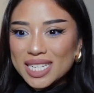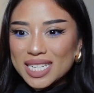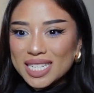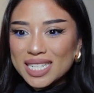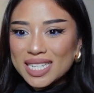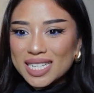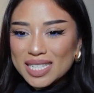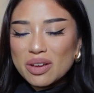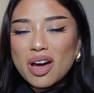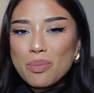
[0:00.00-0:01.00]
he is
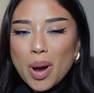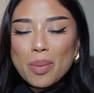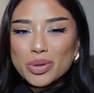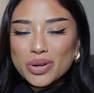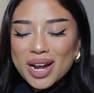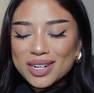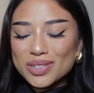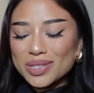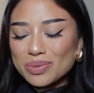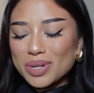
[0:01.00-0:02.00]
a, a, popular
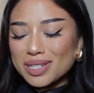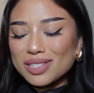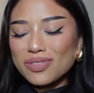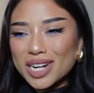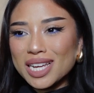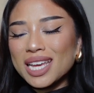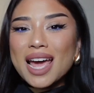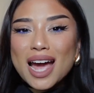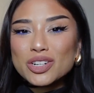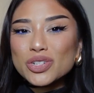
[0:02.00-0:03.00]
actor as well. He's funny. The
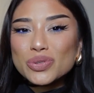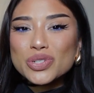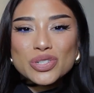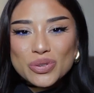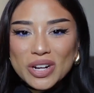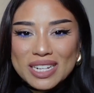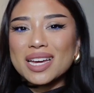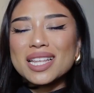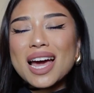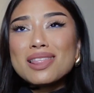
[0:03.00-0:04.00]
actors are just great.
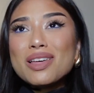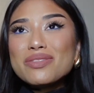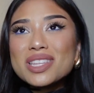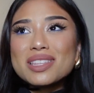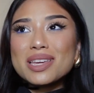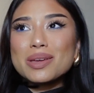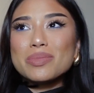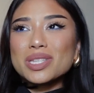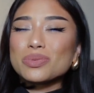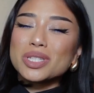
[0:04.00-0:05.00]
I love the theme.
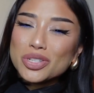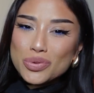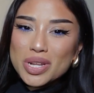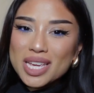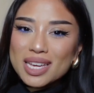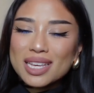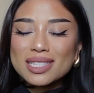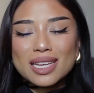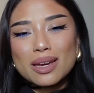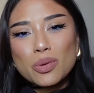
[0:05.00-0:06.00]
It's really unique.
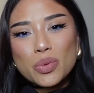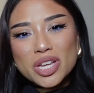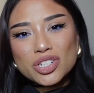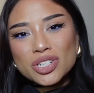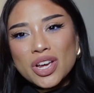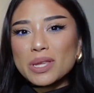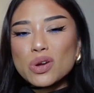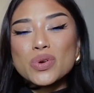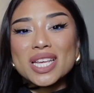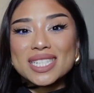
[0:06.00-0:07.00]
It's like a witch
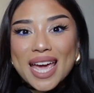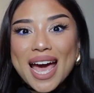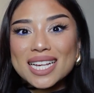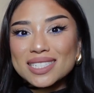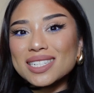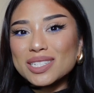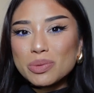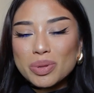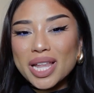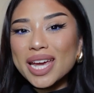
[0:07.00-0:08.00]
who gets casted to
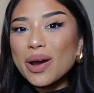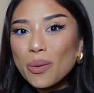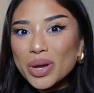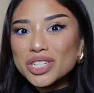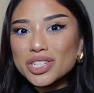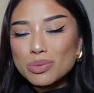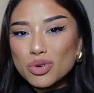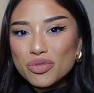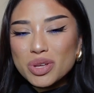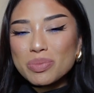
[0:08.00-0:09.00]
play a witch in a
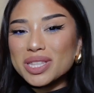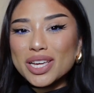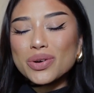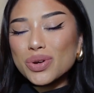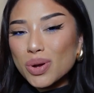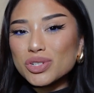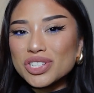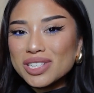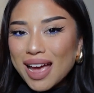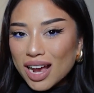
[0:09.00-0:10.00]
movie, but they don't know
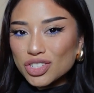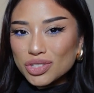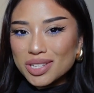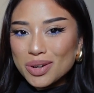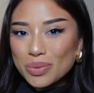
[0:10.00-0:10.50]
she's actually a